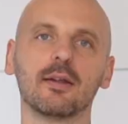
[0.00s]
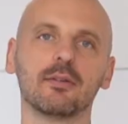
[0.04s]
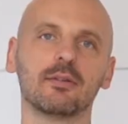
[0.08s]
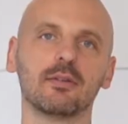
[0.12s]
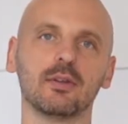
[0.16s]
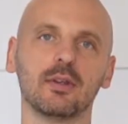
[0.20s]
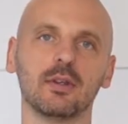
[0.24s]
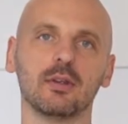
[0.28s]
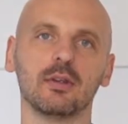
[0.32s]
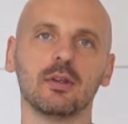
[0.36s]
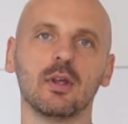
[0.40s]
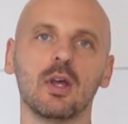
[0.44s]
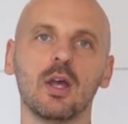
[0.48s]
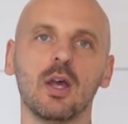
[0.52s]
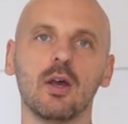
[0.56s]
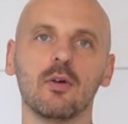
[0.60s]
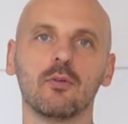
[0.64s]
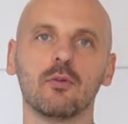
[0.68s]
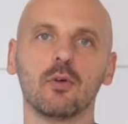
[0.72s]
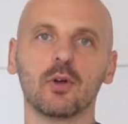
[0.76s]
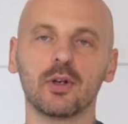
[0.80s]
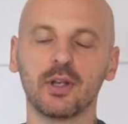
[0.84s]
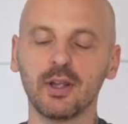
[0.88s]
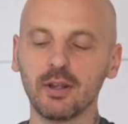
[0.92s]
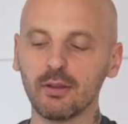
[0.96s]
3 or
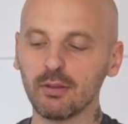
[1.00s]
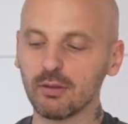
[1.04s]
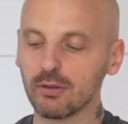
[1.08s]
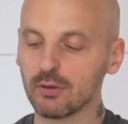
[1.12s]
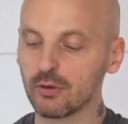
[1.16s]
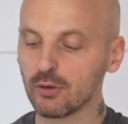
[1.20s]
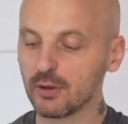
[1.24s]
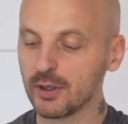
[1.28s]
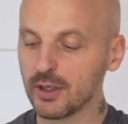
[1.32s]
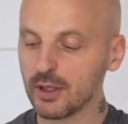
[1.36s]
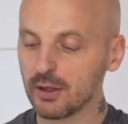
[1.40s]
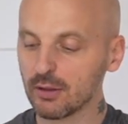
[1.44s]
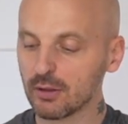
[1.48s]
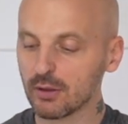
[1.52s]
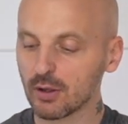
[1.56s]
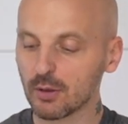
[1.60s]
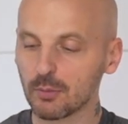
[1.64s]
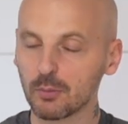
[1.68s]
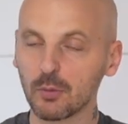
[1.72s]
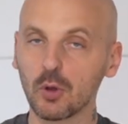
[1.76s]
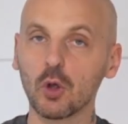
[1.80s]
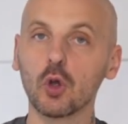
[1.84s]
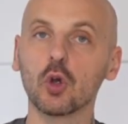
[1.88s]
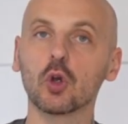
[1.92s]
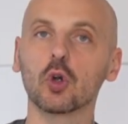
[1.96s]
4 different
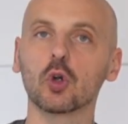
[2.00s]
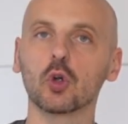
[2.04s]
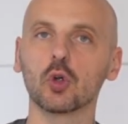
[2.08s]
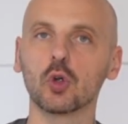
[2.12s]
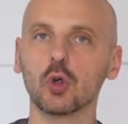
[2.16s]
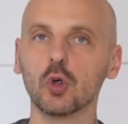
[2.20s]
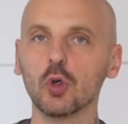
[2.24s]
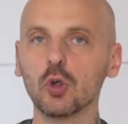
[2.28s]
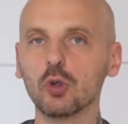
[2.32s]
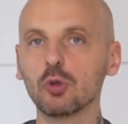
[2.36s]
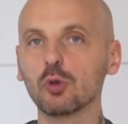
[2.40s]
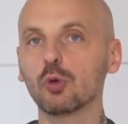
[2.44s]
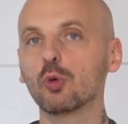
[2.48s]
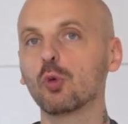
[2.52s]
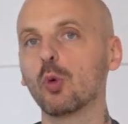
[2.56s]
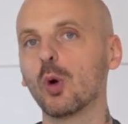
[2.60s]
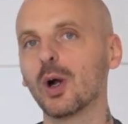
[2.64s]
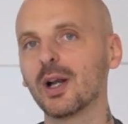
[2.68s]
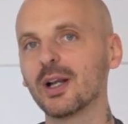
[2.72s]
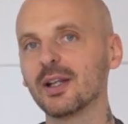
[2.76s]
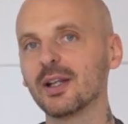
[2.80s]
dishes, so you can